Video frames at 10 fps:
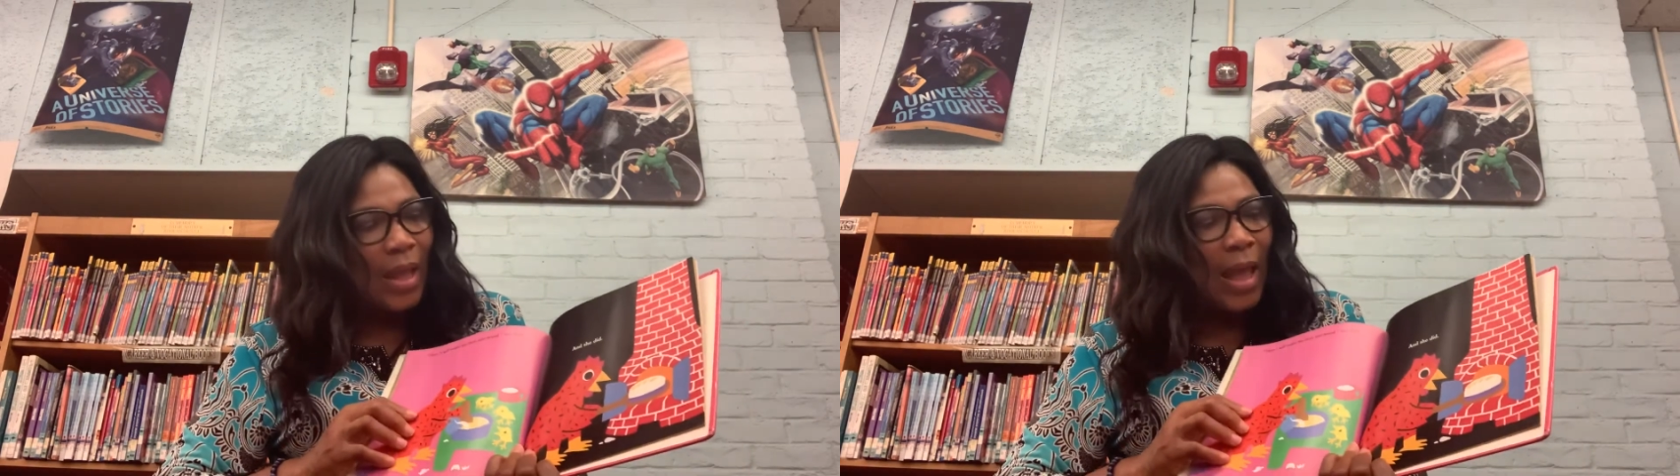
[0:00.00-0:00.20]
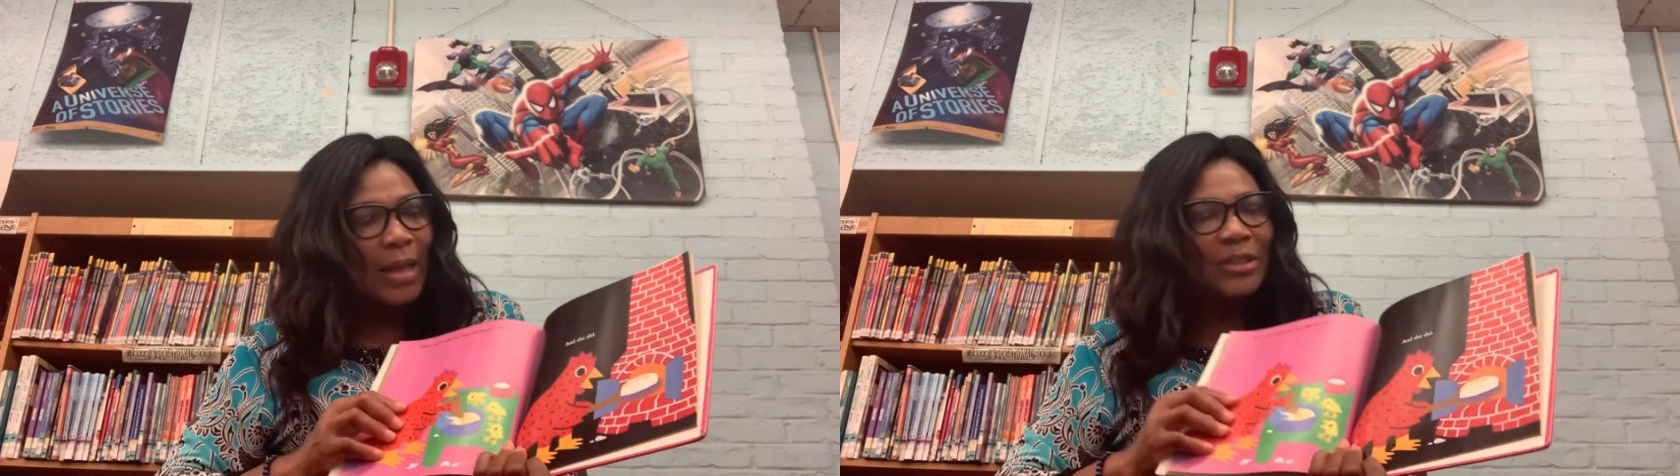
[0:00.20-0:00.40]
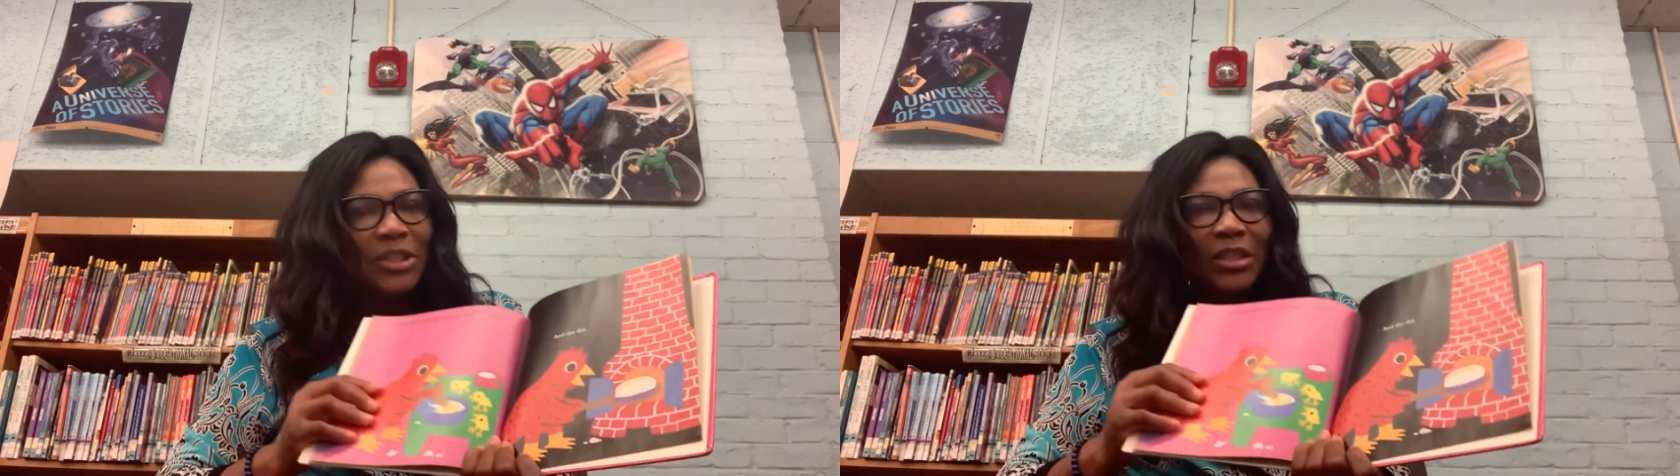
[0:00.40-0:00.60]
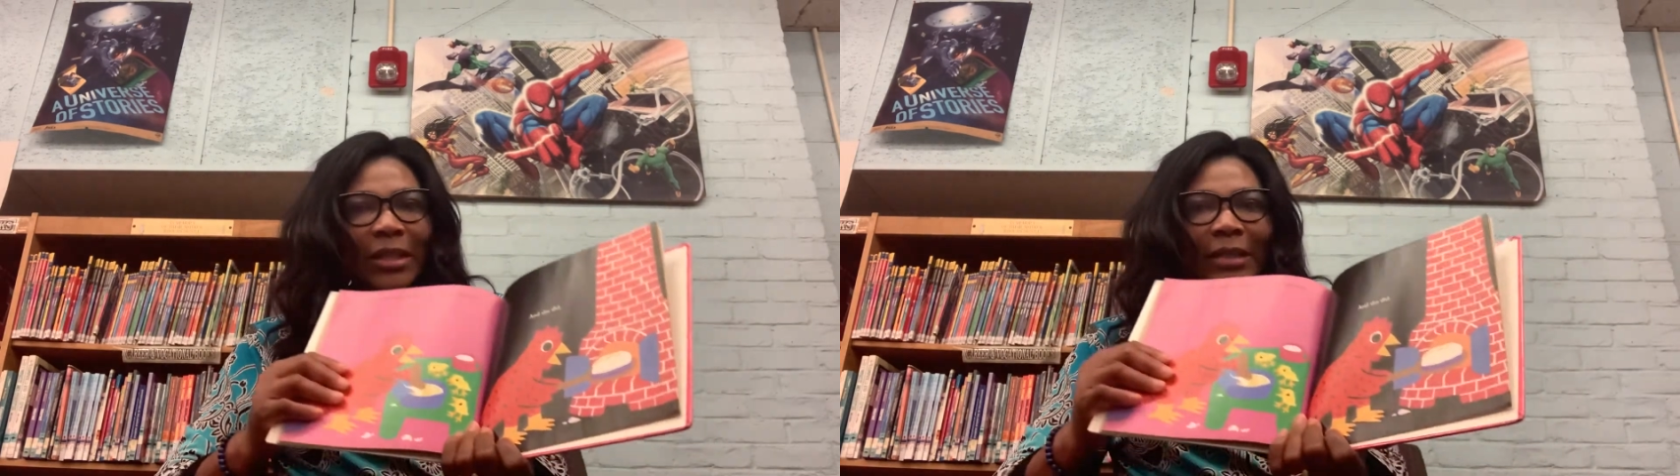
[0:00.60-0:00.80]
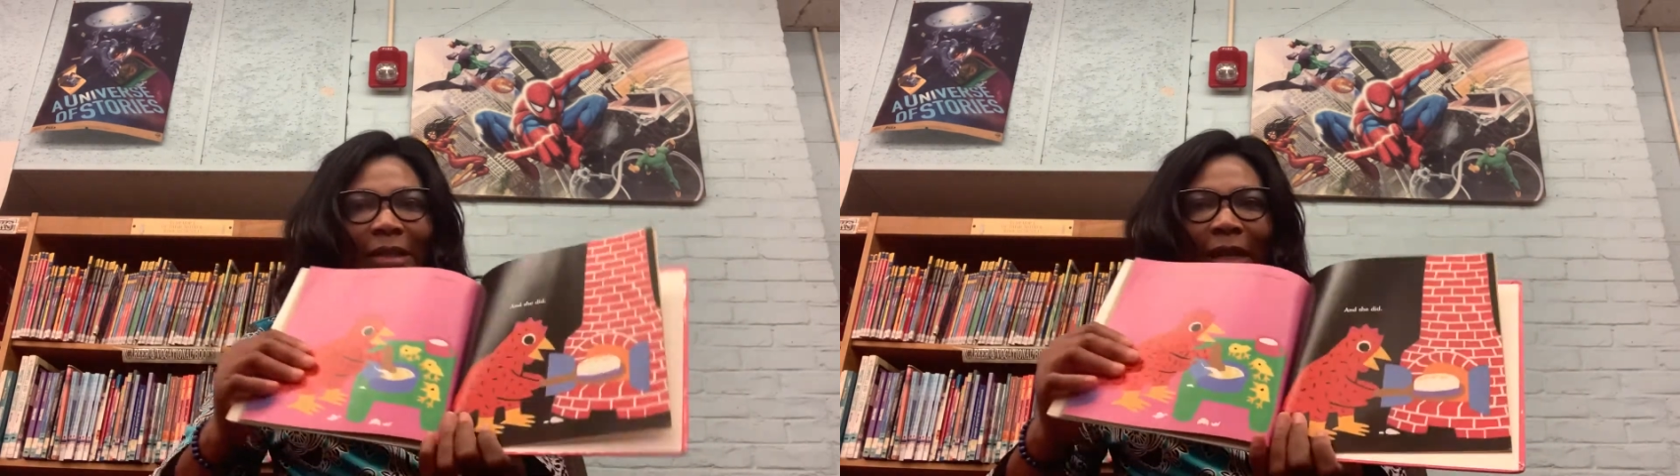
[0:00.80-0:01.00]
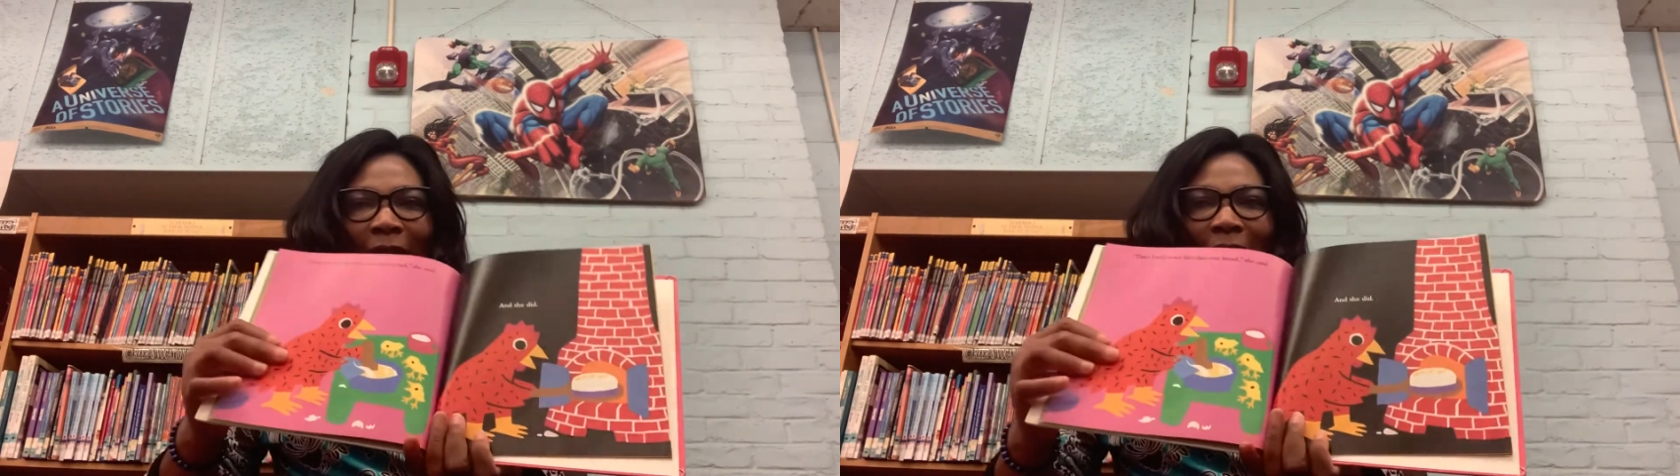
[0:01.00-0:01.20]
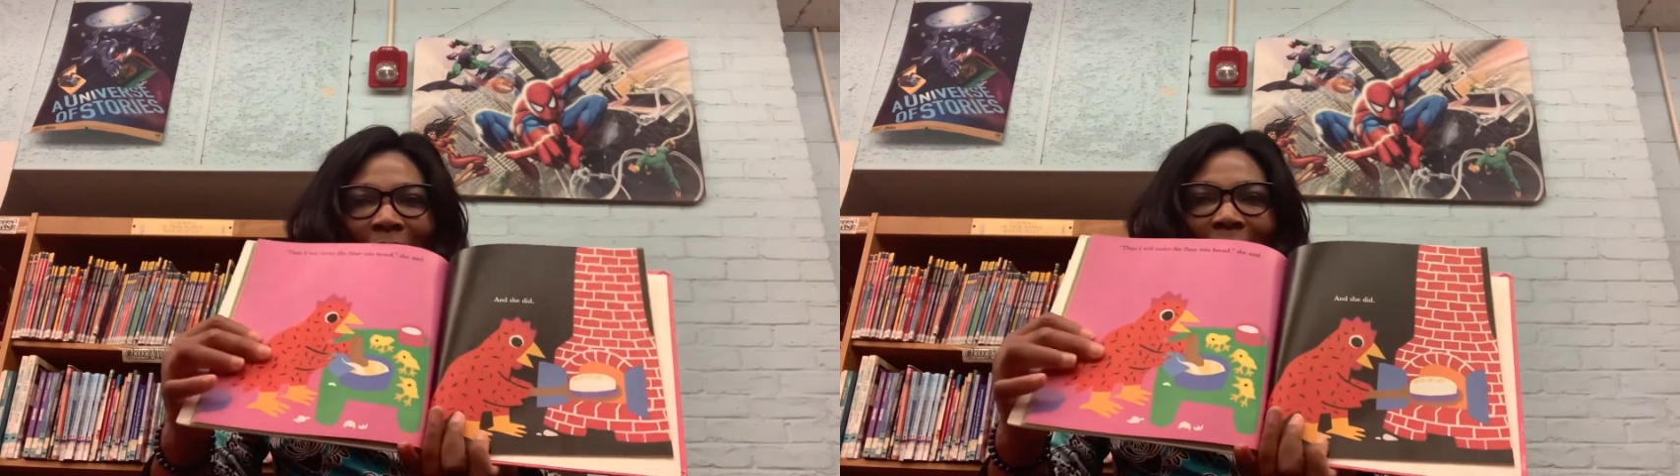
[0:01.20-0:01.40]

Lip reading: and she did.